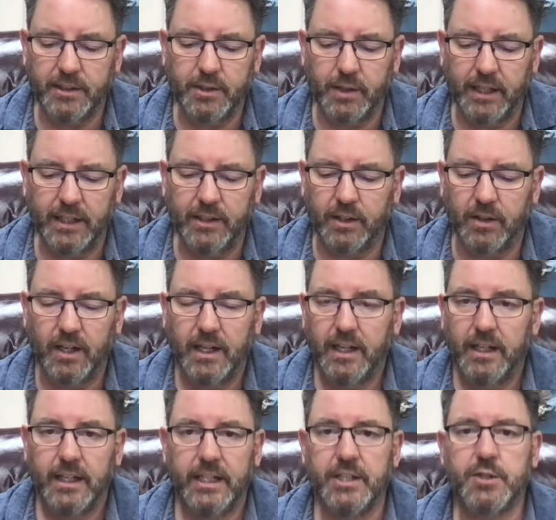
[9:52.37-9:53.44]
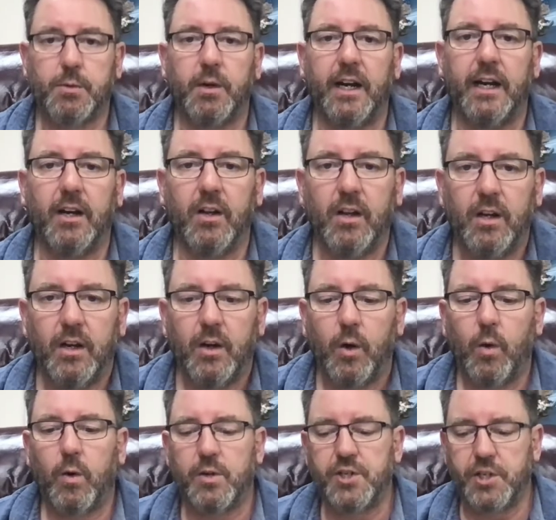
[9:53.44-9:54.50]
to either Israel
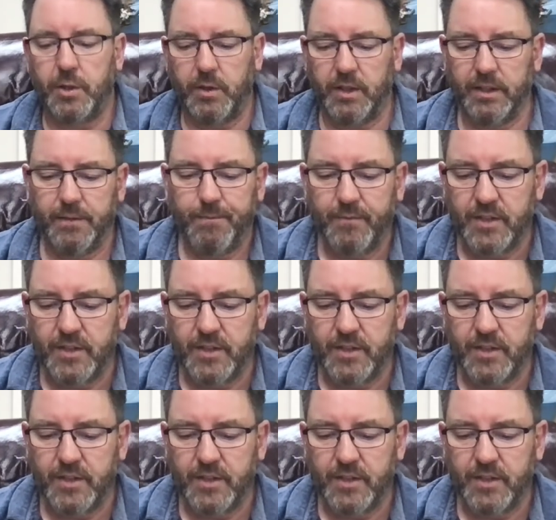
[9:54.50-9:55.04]
or Judah.